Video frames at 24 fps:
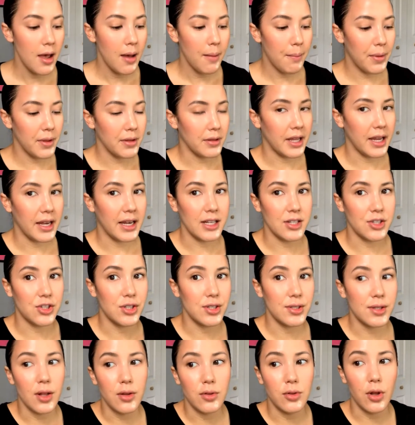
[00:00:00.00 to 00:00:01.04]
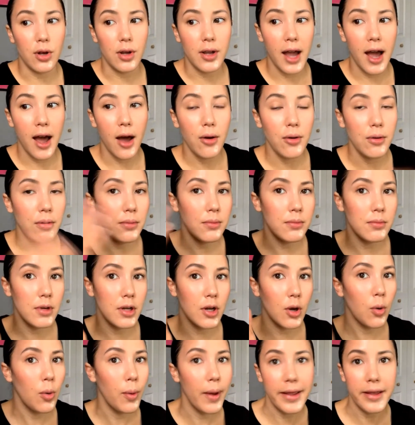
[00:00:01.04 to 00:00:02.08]
But ladies, just look how
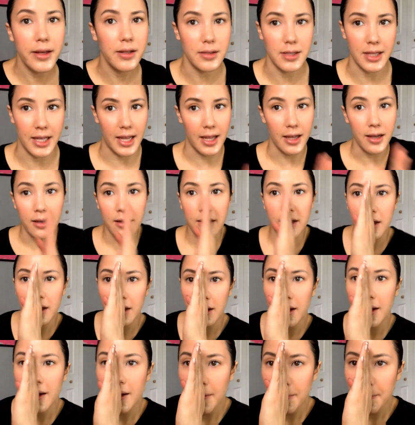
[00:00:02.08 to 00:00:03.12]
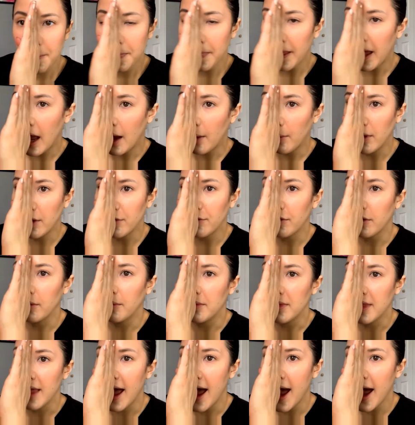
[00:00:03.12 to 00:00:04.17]
quickly I went
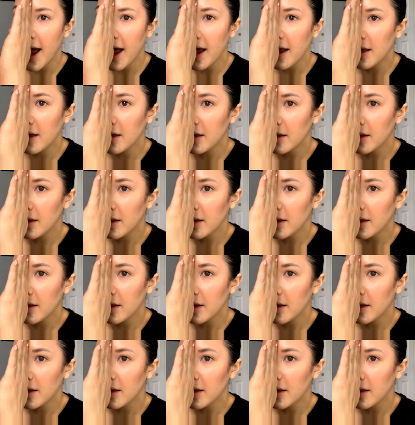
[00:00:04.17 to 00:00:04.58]
from that